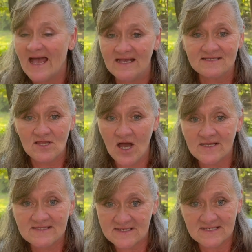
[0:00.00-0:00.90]
as long
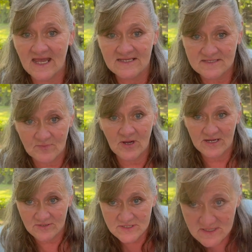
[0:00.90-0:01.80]
as it takes
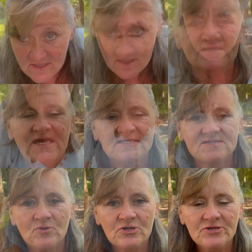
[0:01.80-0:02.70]
prayers. In today's
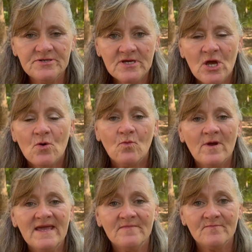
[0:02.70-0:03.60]
world,
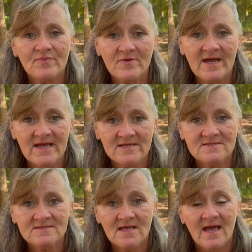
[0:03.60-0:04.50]
we
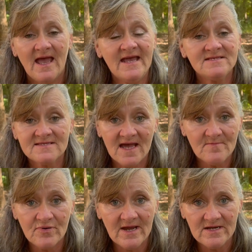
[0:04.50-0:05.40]
embrace ASAP
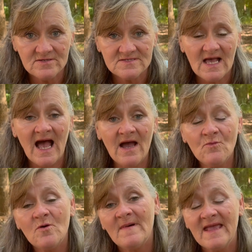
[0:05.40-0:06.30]
prayers. I
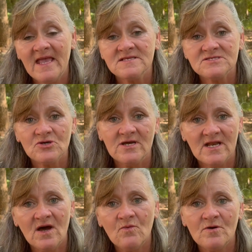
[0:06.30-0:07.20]
want my answer and
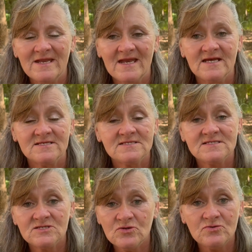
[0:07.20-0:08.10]
I want it as
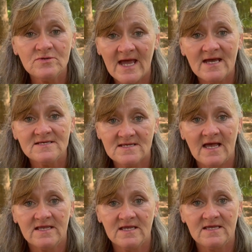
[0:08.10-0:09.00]
soon as
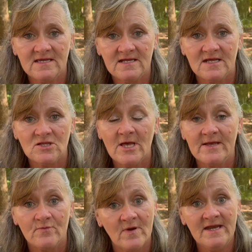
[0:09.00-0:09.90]
I can get it. Like
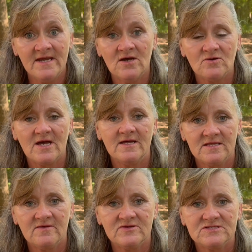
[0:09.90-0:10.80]
right now, God,
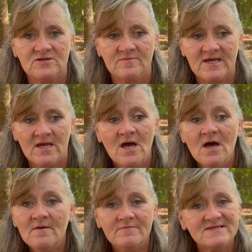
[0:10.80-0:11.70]
give it to me.
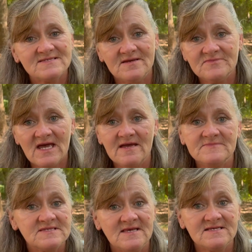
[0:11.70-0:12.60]
But sometimes
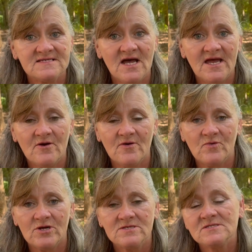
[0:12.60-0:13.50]
that's not how it
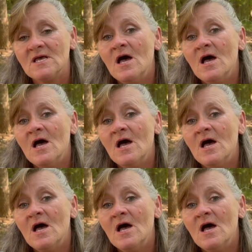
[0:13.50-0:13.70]
works.